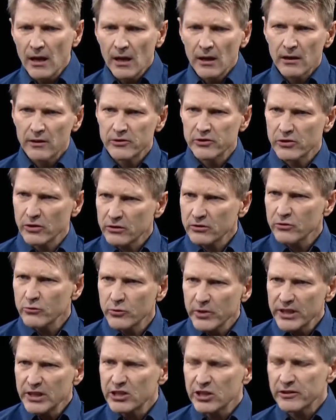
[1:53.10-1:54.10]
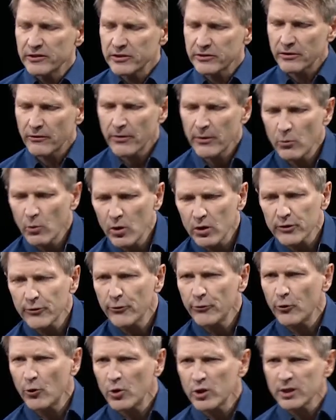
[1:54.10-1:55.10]
In certain regions of the world,
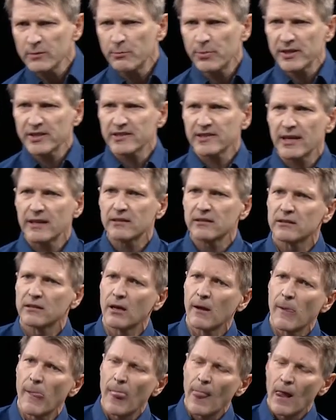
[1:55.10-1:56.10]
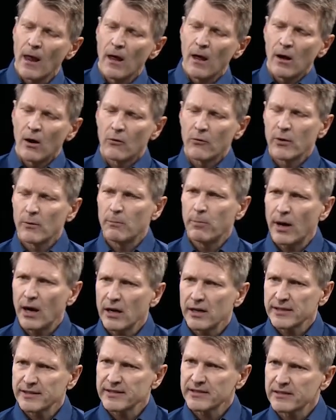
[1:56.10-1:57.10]
40% of the
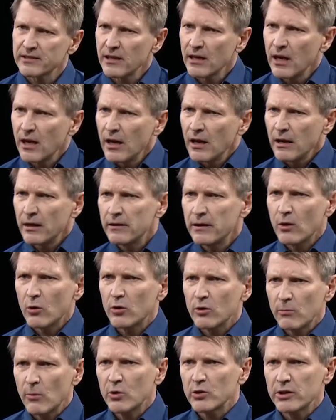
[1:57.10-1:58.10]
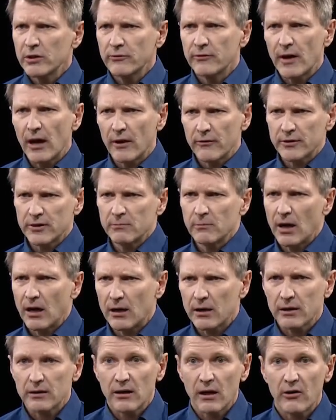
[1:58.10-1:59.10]
parts in the automotive
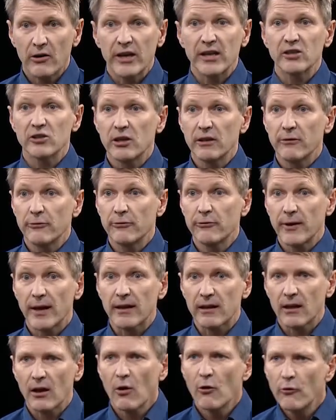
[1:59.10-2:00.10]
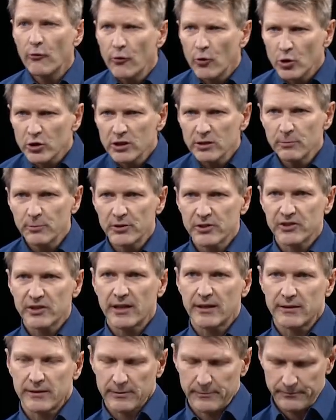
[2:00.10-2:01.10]
aftermarket are actually fake,
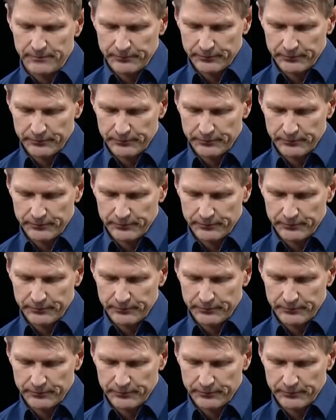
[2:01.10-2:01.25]
40%.